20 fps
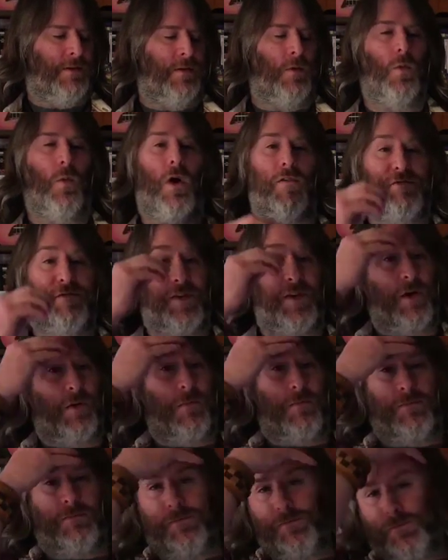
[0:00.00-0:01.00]
What
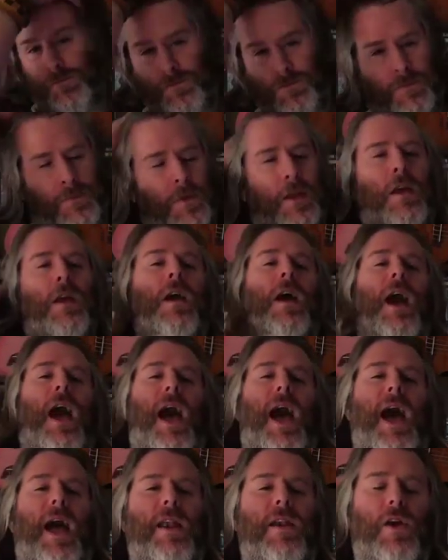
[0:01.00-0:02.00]
film?
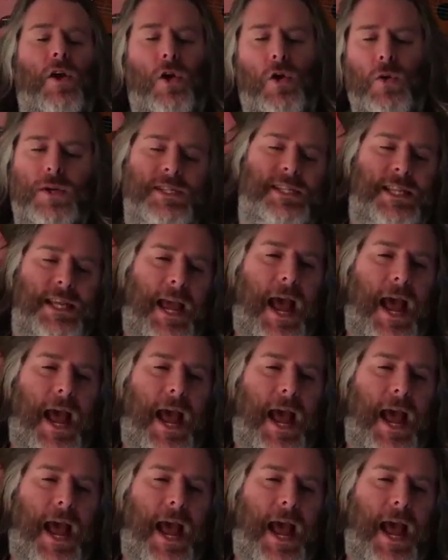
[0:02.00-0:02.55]
And who is the